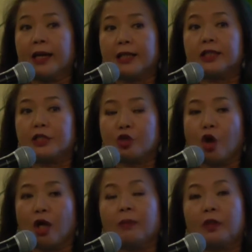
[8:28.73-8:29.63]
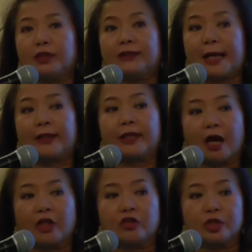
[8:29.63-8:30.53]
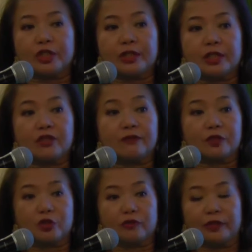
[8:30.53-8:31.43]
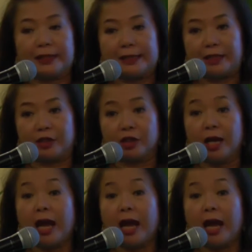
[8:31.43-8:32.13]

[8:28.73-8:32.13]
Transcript: As I talk about the 10 characteristics of a servant leader,